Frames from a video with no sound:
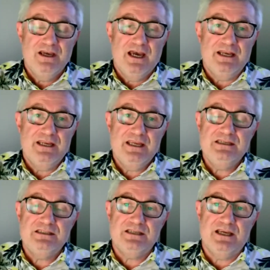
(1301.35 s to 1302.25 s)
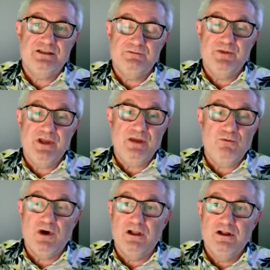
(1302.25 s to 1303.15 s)
And he said to me,
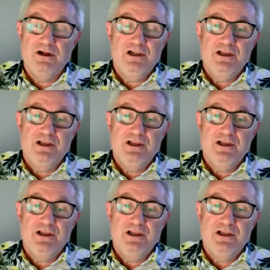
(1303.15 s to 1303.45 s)
well,